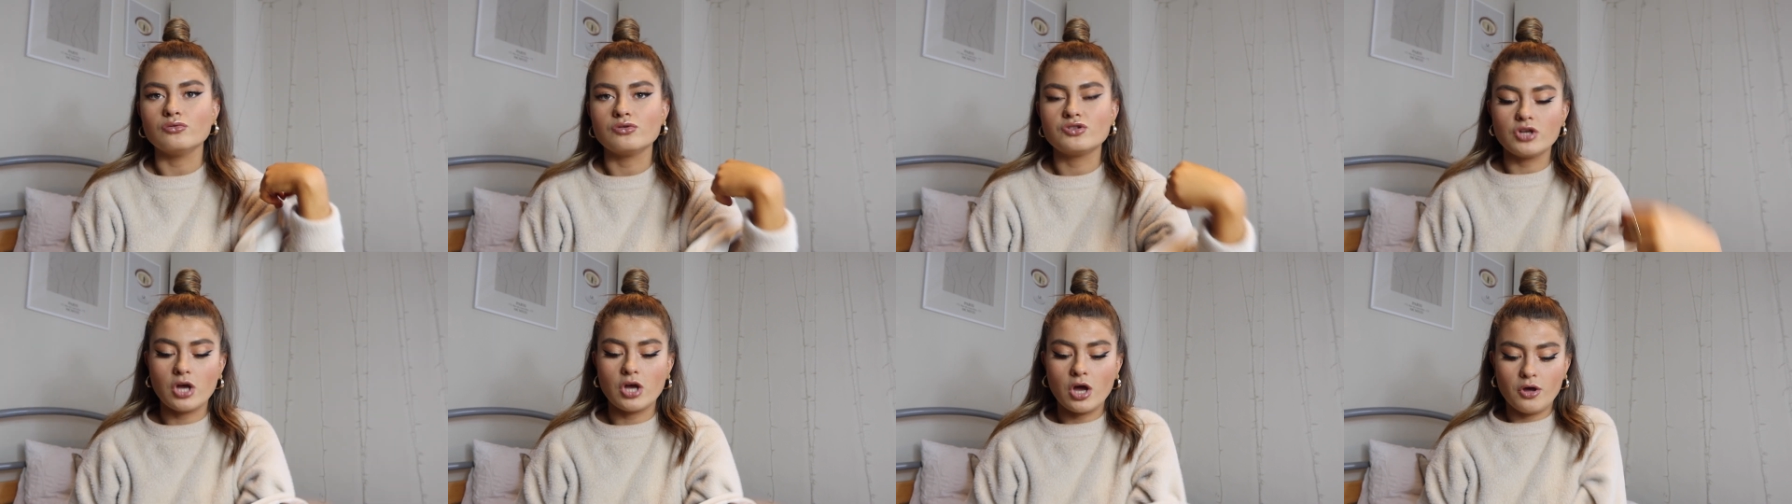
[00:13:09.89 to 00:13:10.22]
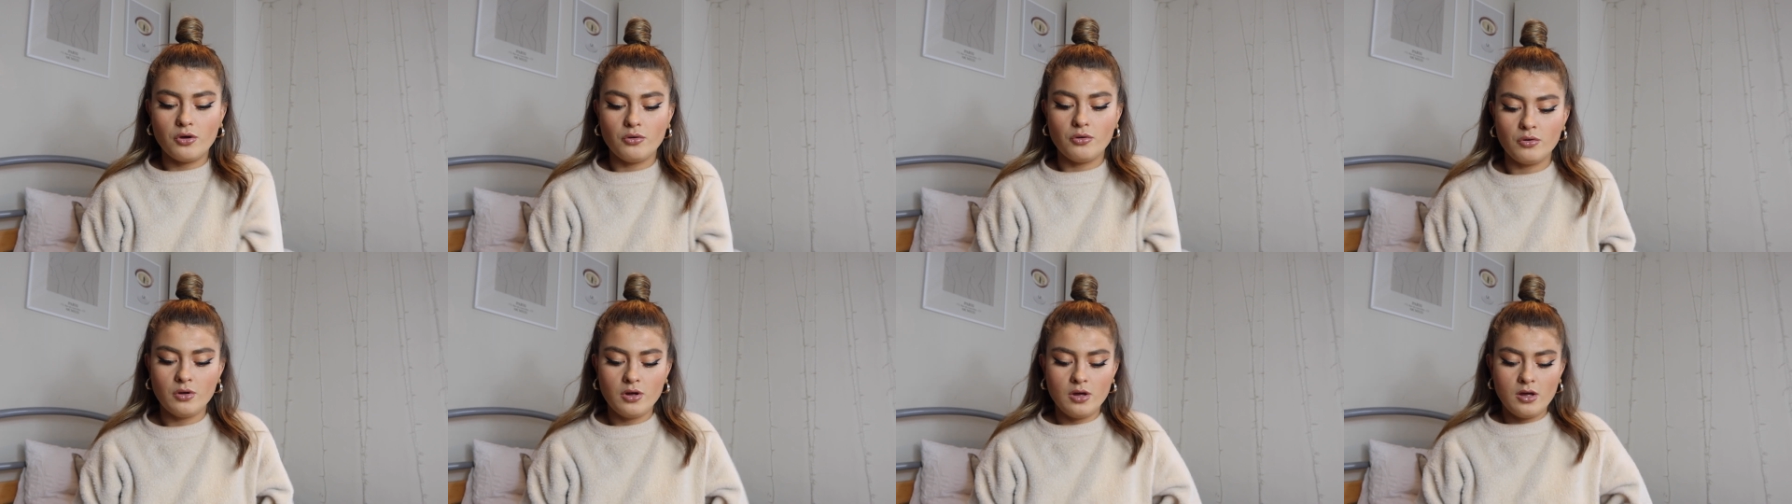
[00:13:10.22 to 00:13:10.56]

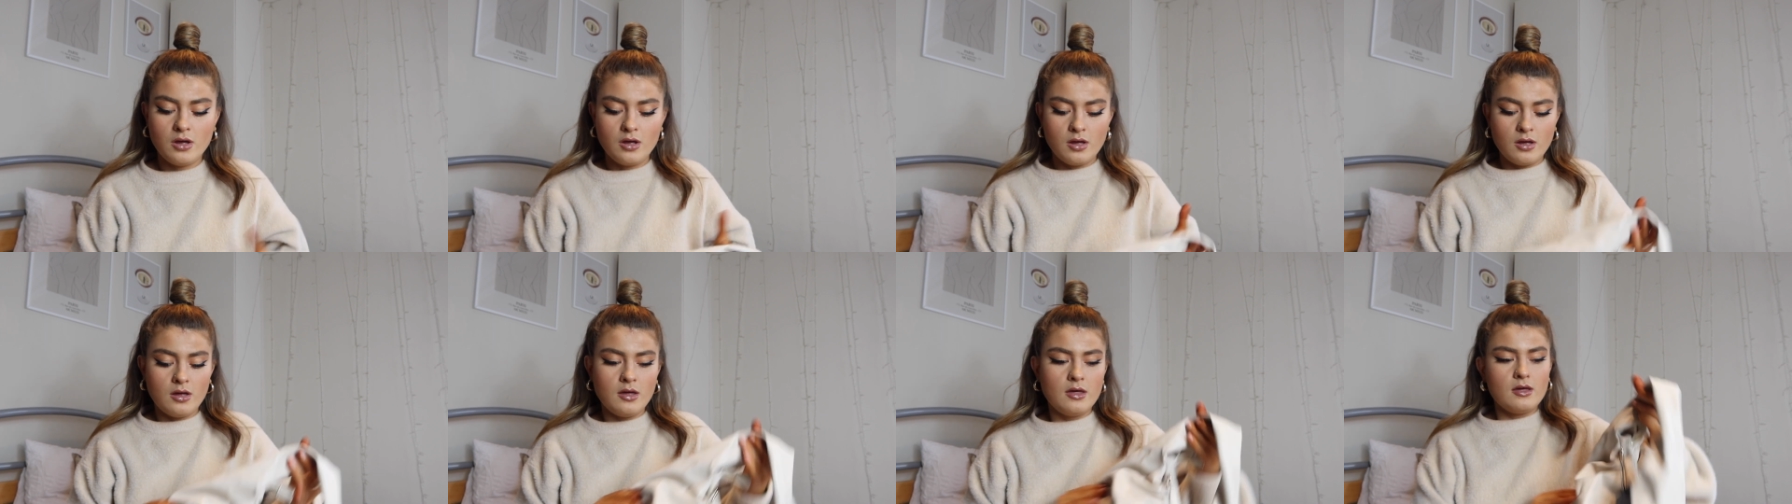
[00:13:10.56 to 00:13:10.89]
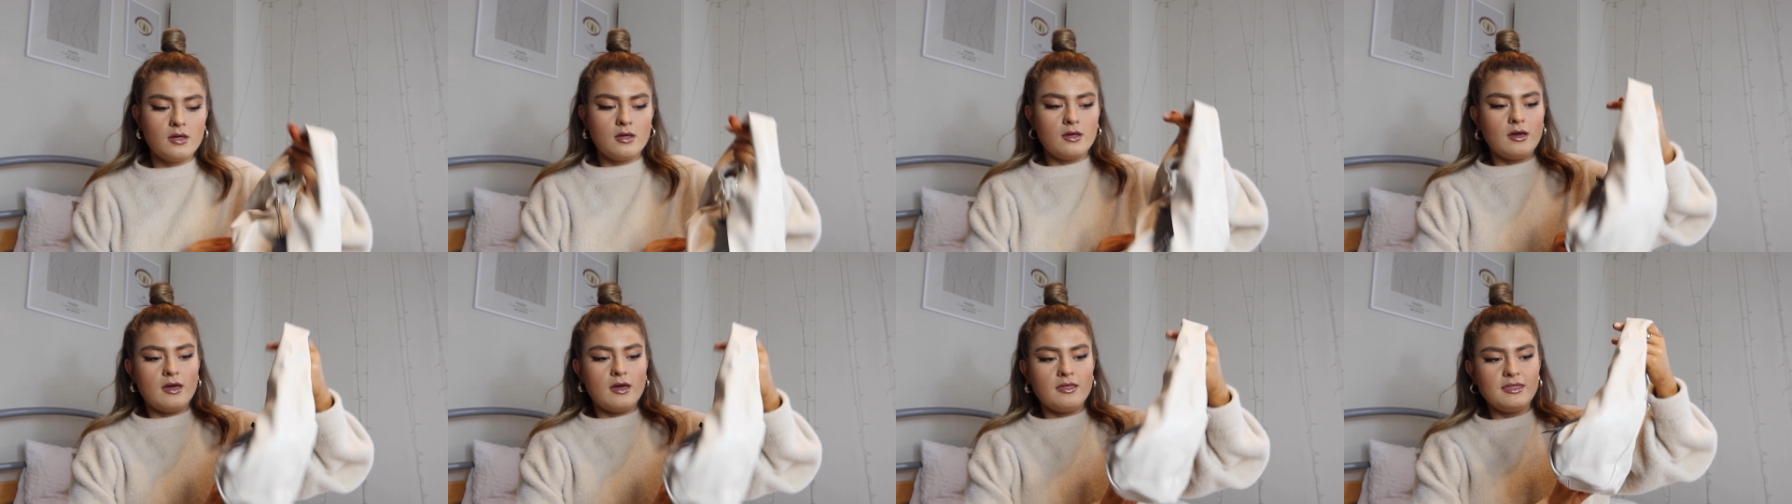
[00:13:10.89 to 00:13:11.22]
So
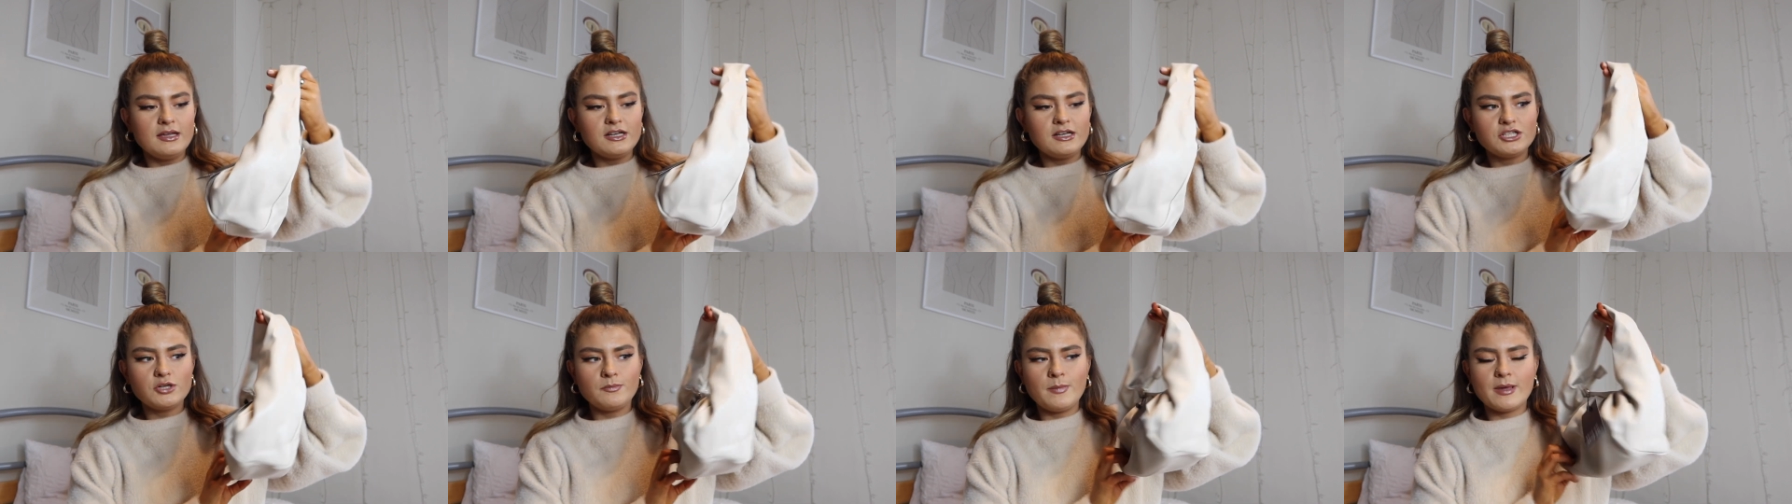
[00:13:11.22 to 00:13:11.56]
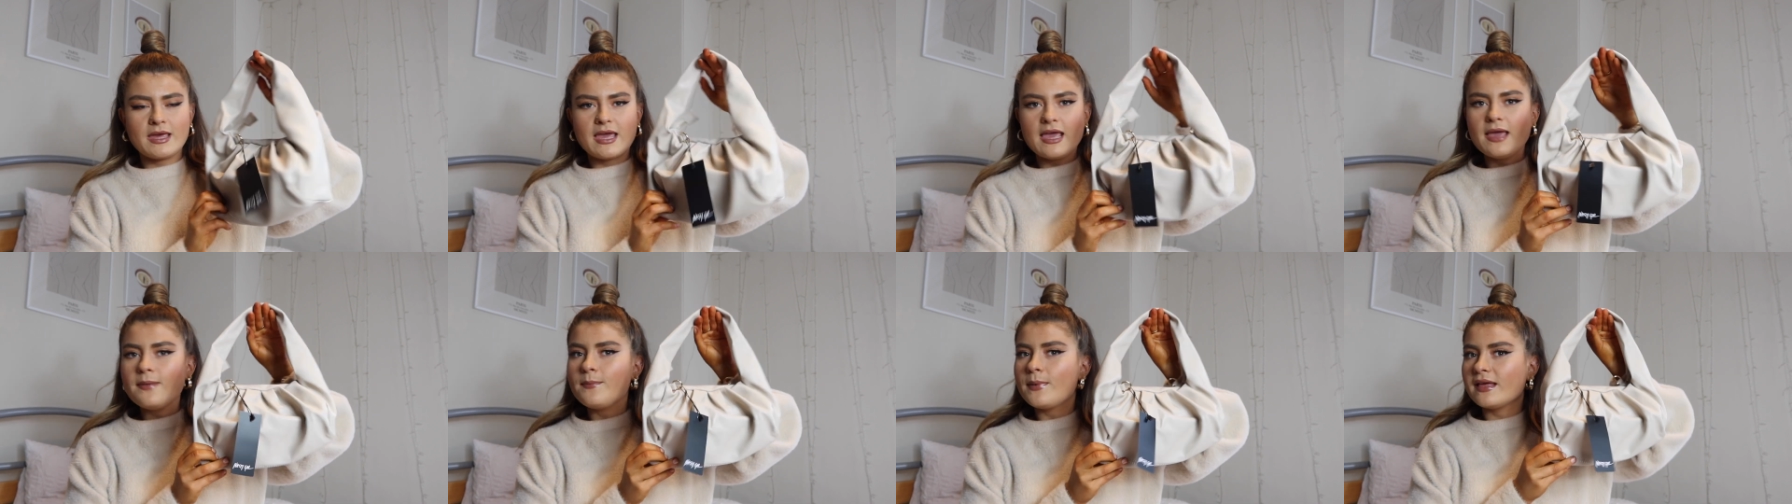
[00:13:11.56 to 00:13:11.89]
I think she'll be
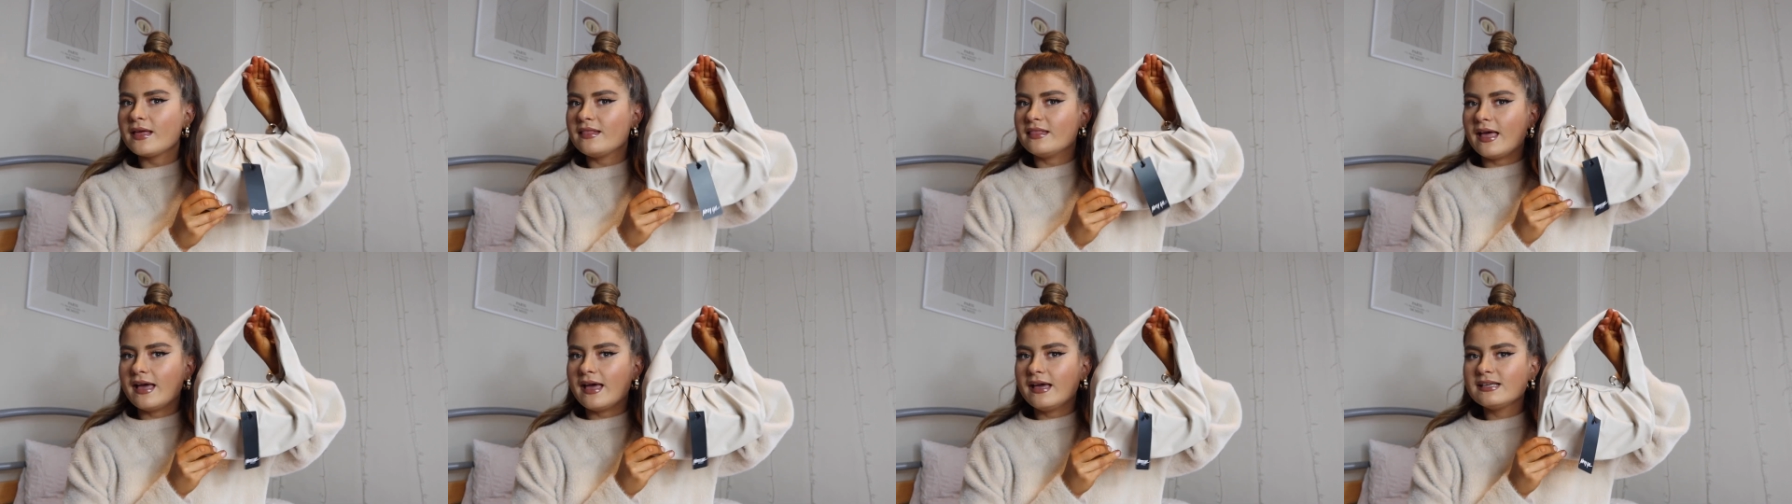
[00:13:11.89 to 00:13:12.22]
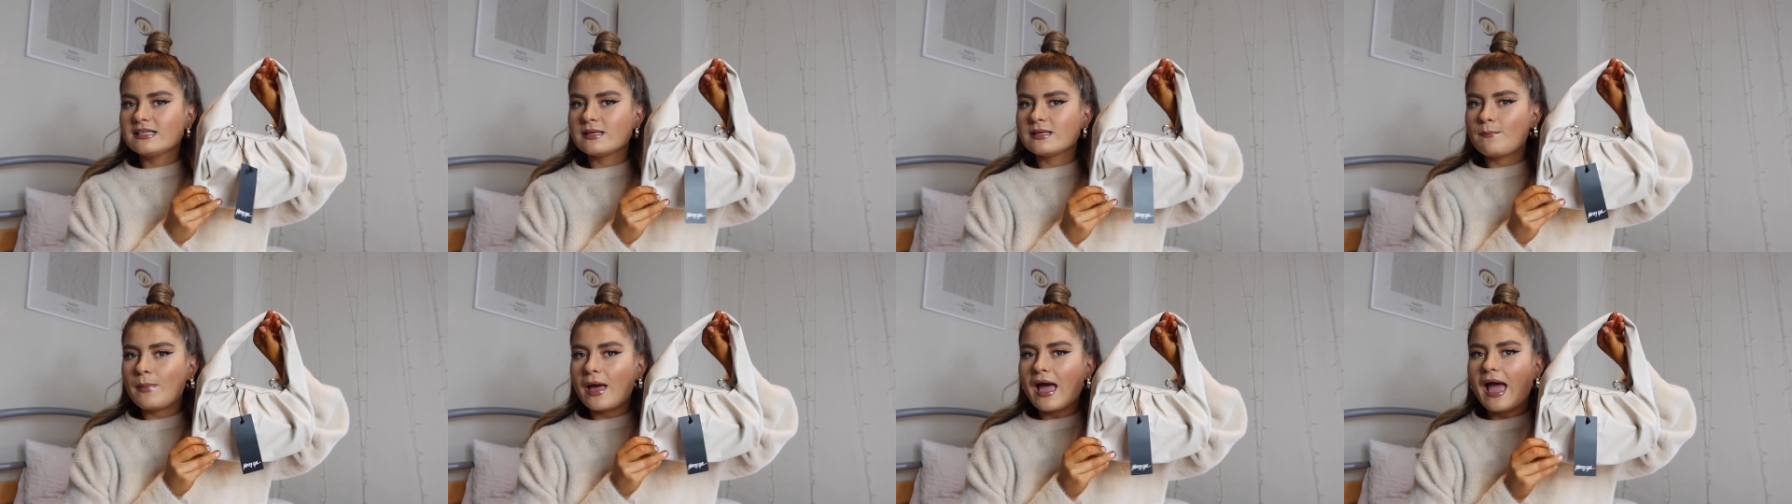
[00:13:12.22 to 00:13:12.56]
keeping
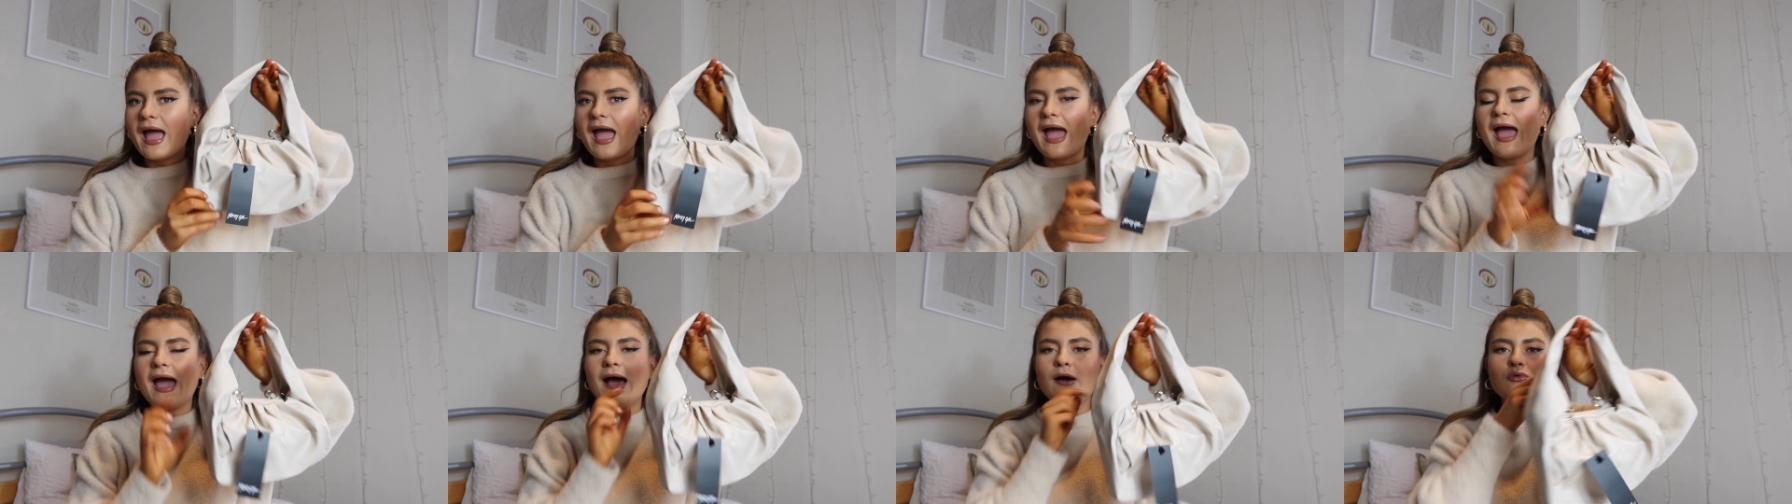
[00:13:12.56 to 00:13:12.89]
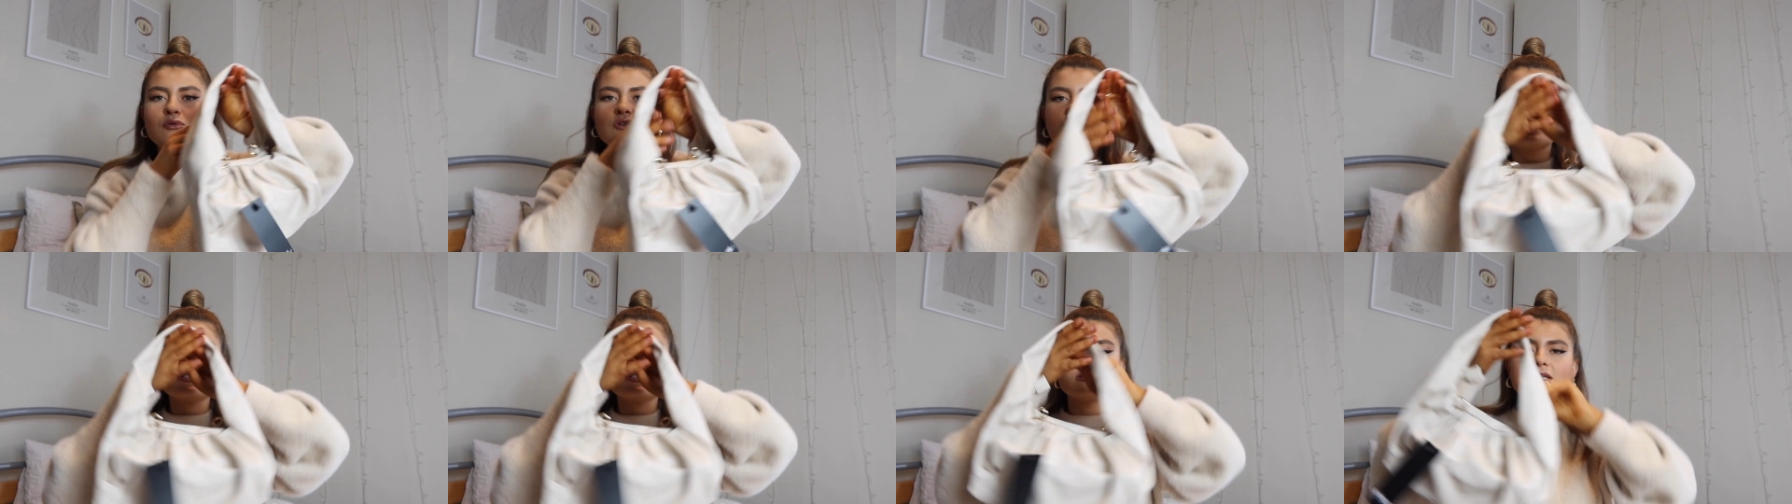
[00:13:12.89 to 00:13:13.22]
this, but
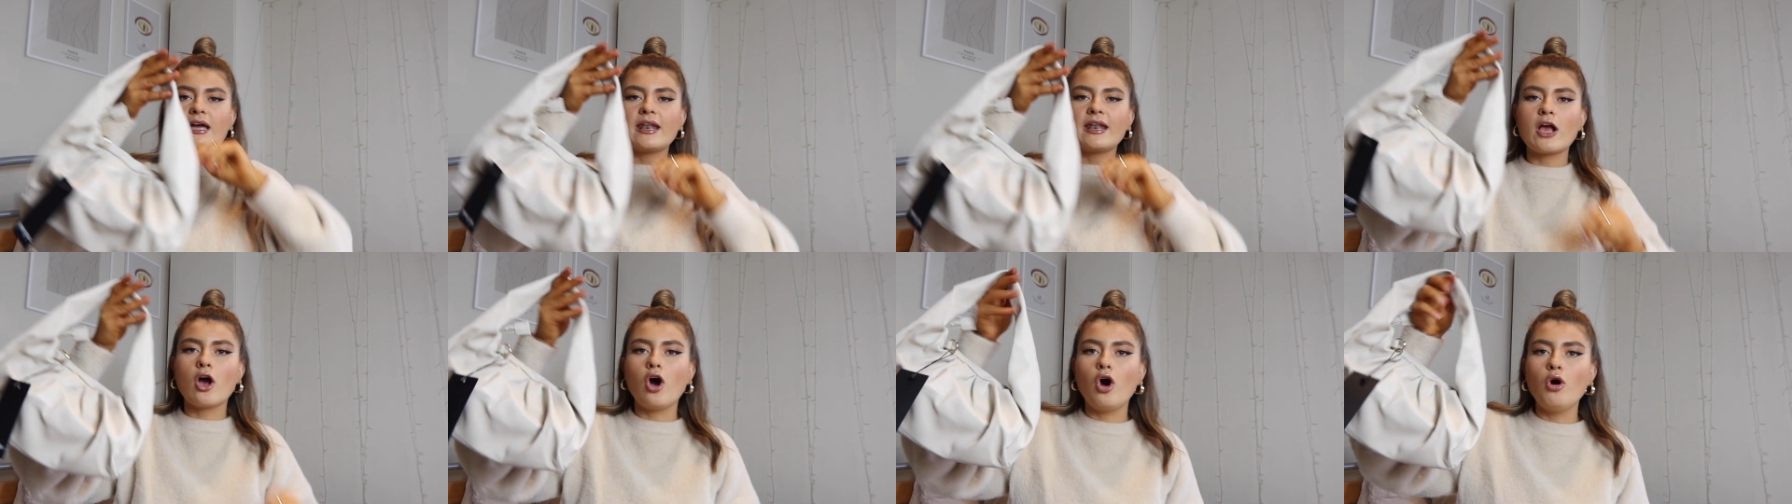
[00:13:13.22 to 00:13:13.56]
how stunning.